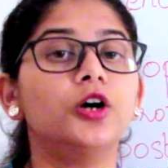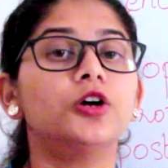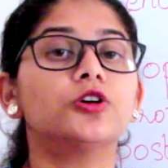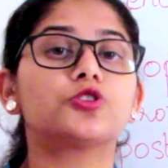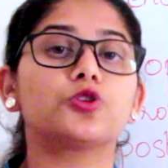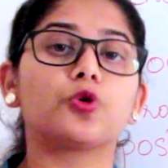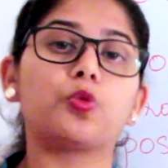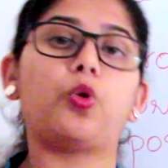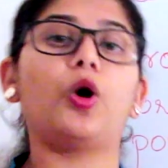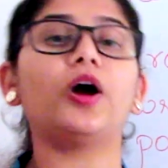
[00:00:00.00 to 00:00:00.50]

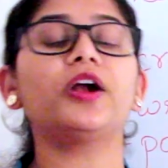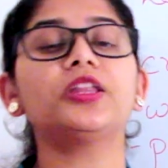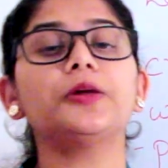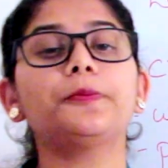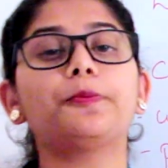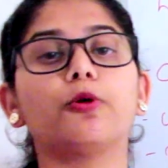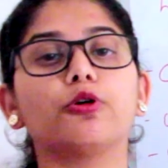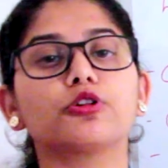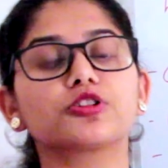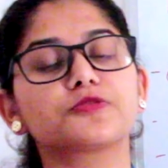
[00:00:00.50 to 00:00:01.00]
So what did
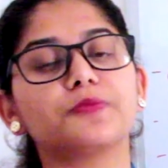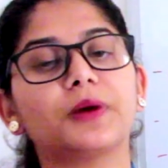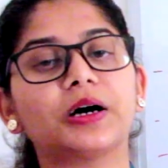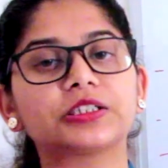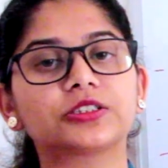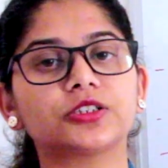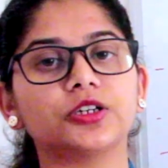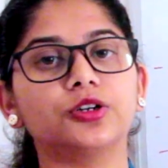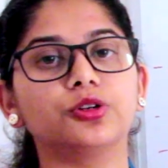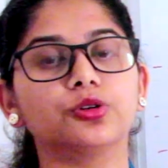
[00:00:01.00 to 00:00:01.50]
the
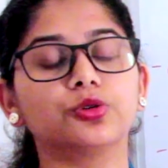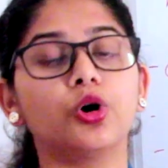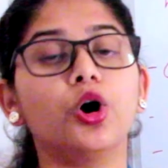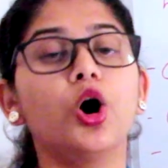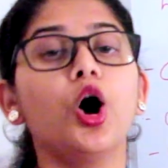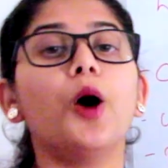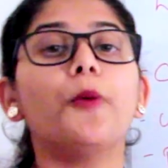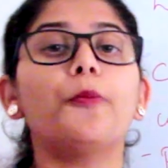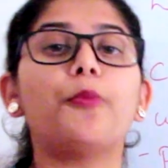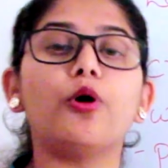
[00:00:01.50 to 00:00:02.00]
Postmaster do?
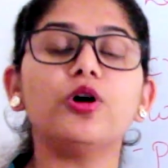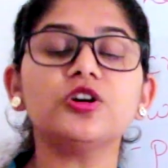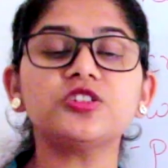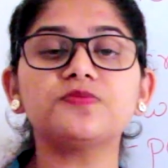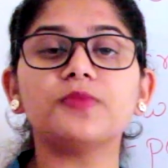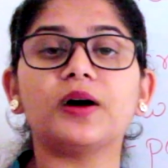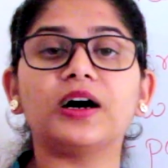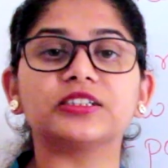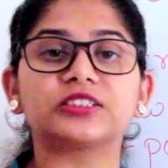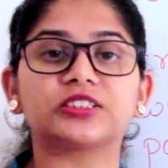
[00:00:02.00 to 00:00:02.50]

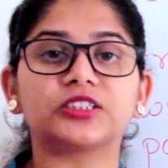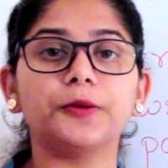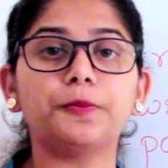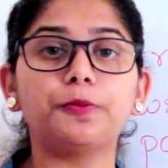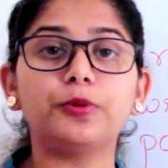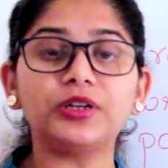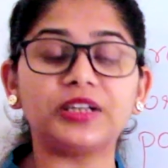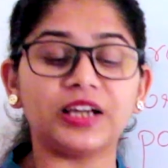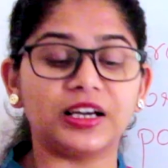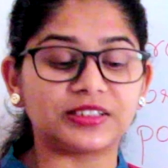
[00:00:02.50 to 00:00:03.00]
Postmaster
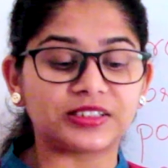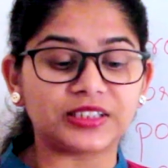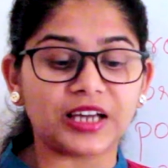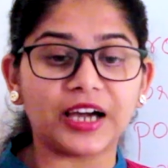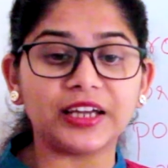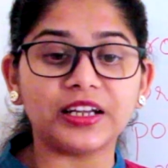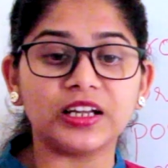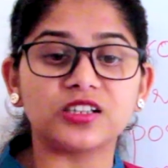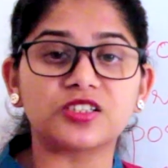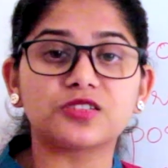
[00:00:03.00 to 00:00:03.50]
put
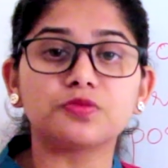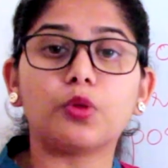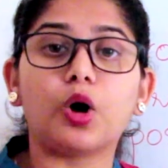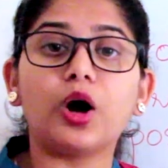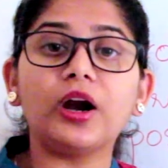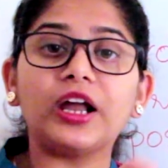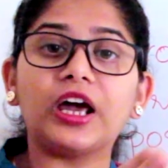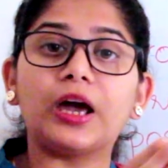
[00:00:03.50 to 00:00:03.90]
aside a small